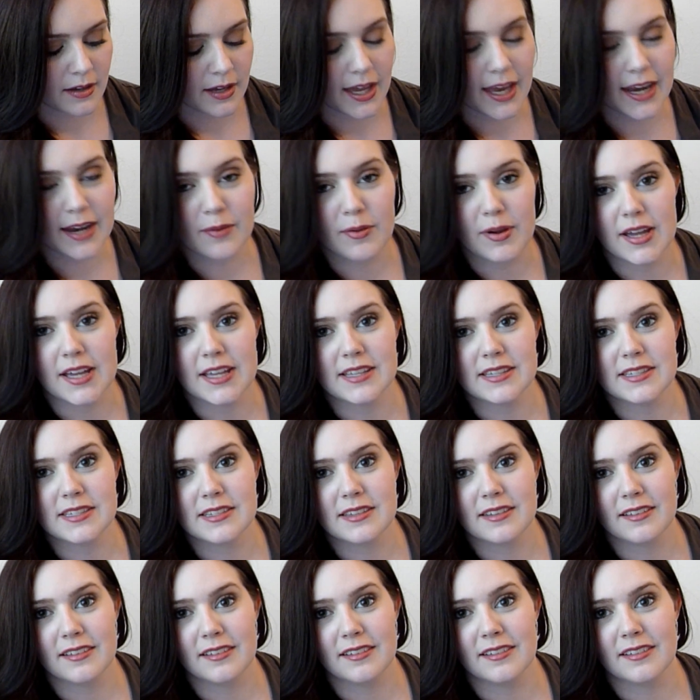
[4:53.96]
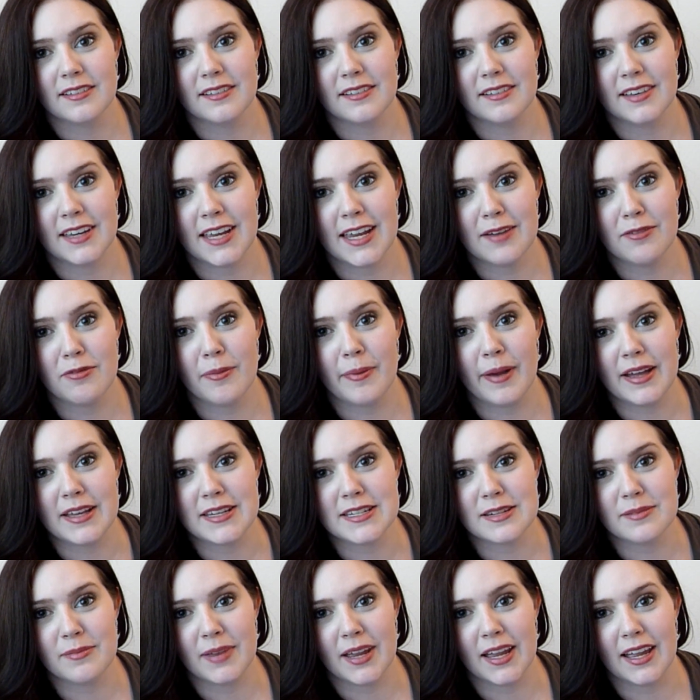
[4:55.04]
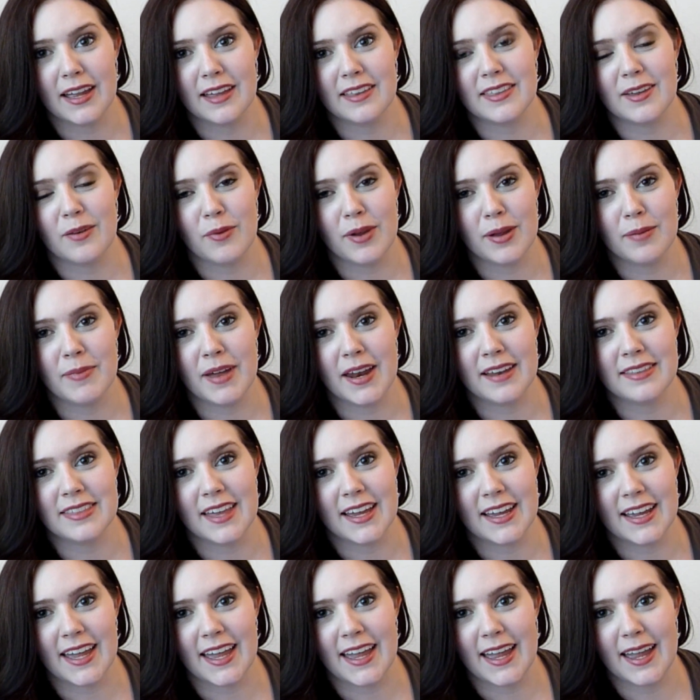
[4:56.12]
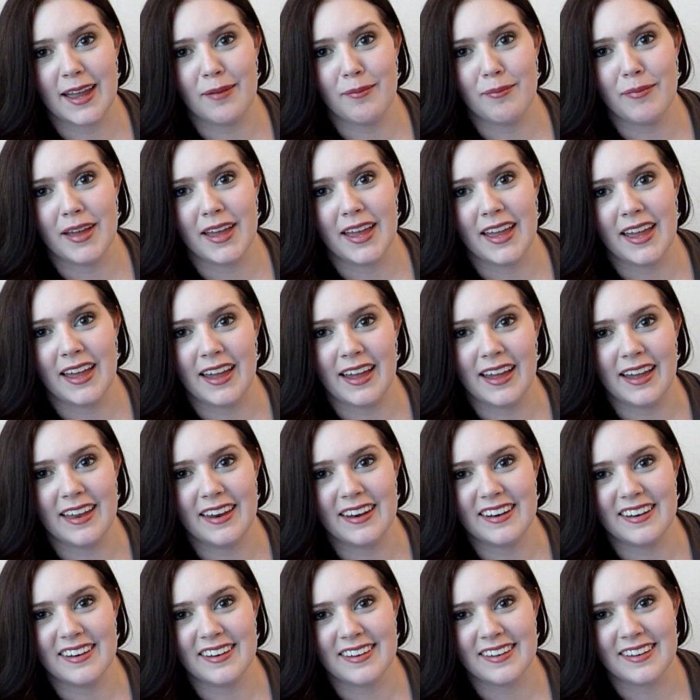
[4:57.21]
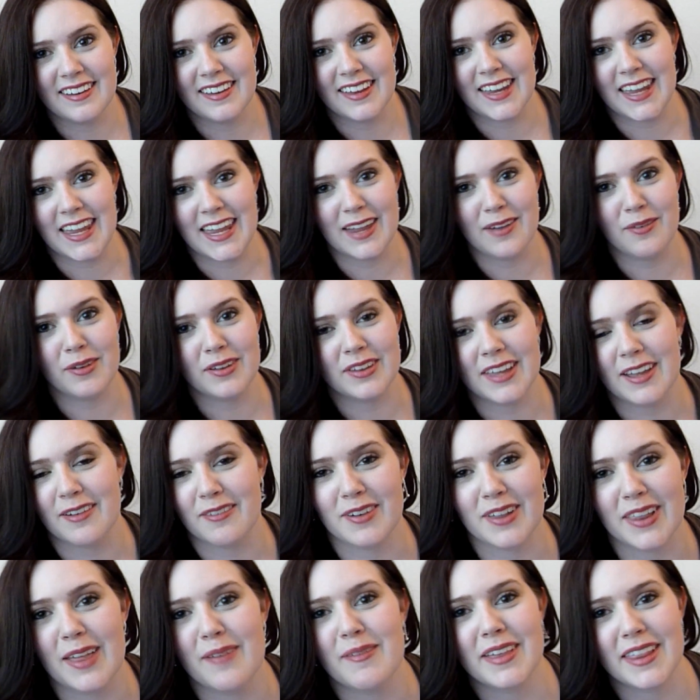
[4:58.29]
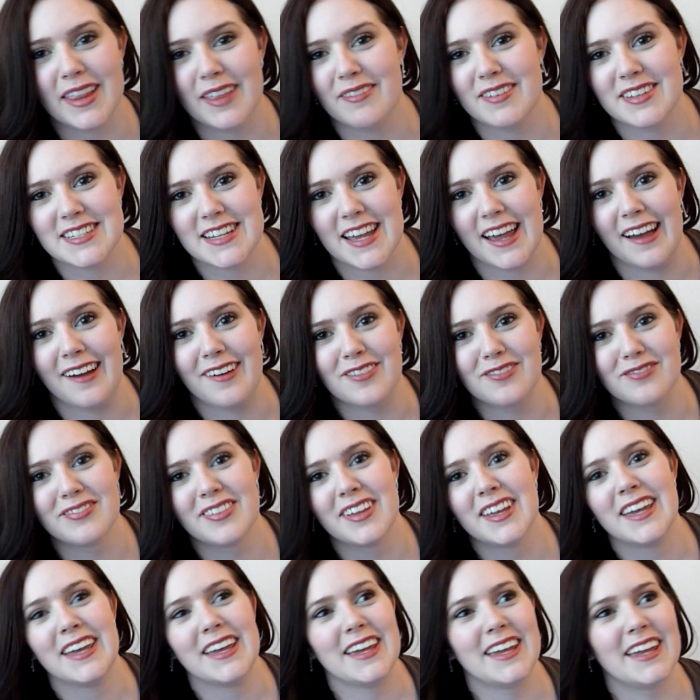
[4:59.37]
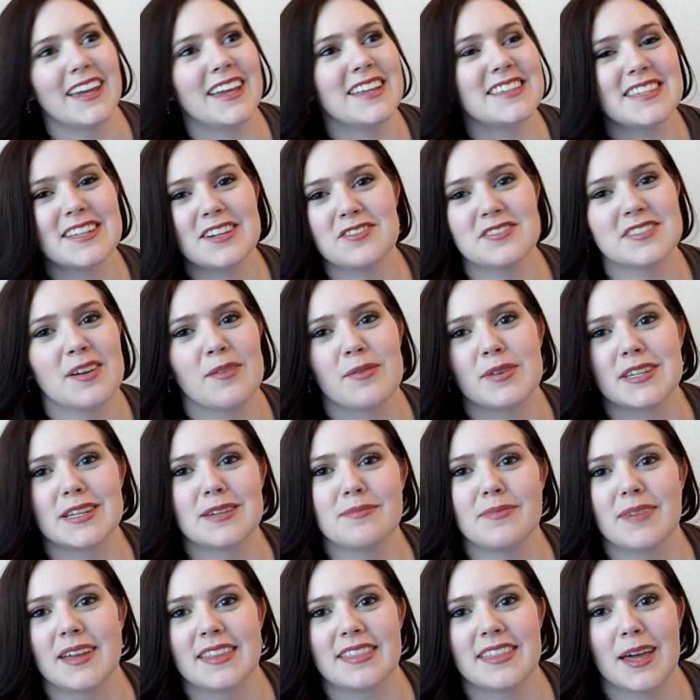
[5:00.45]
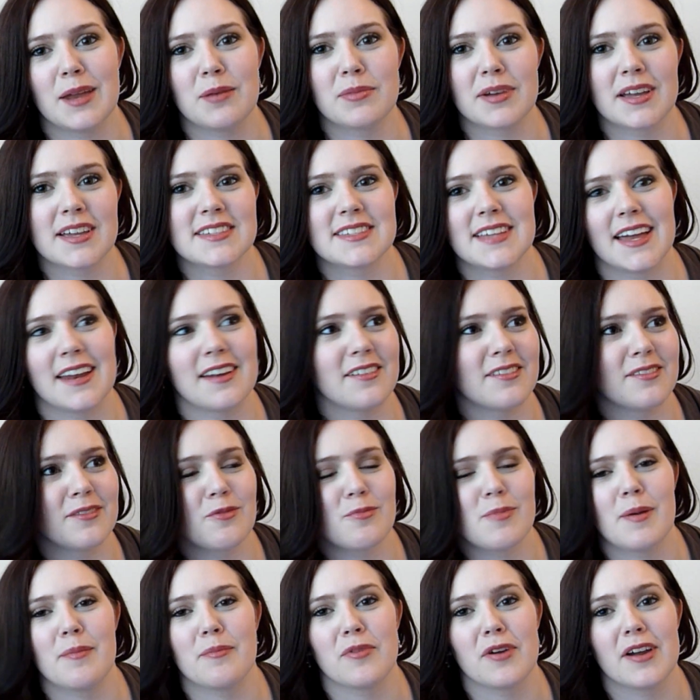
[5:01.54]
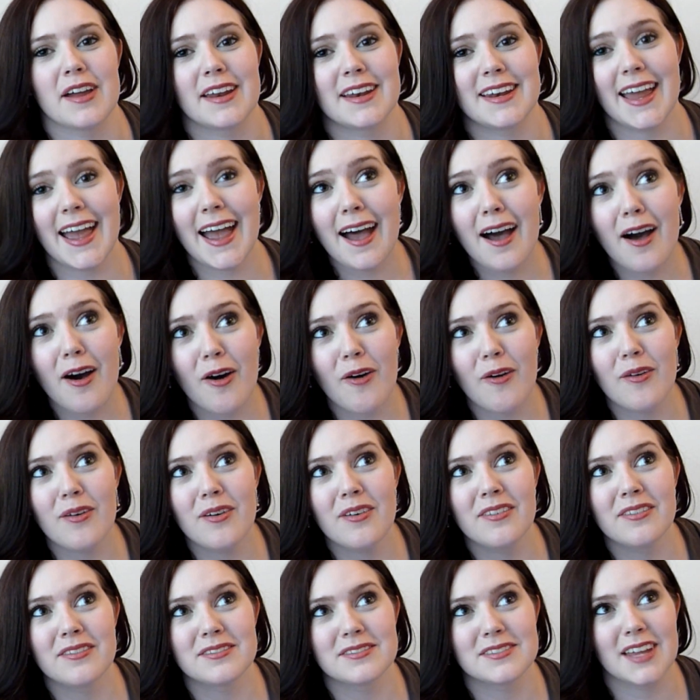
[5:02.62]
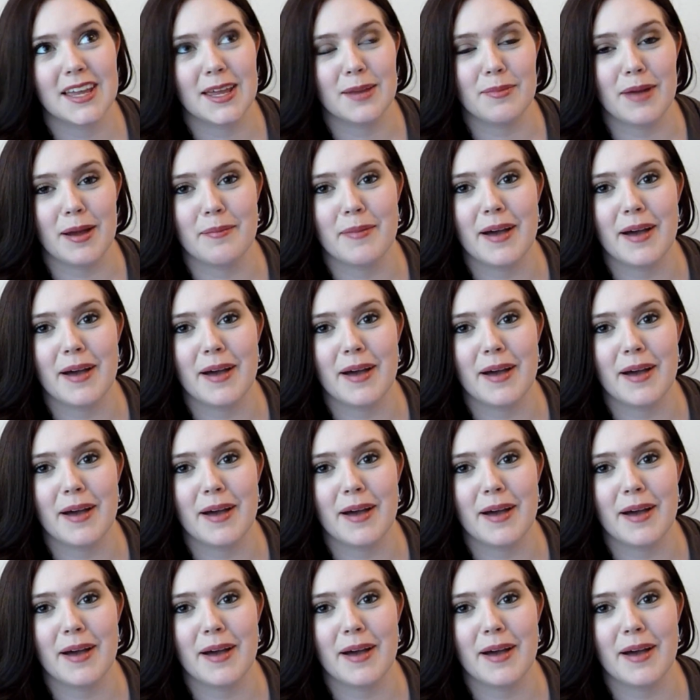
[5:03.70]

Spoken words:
anyways, he reminded me that we met at that game, and he will never let me live it down. He considers that we didn't meet then because I don't remember it. Now, in my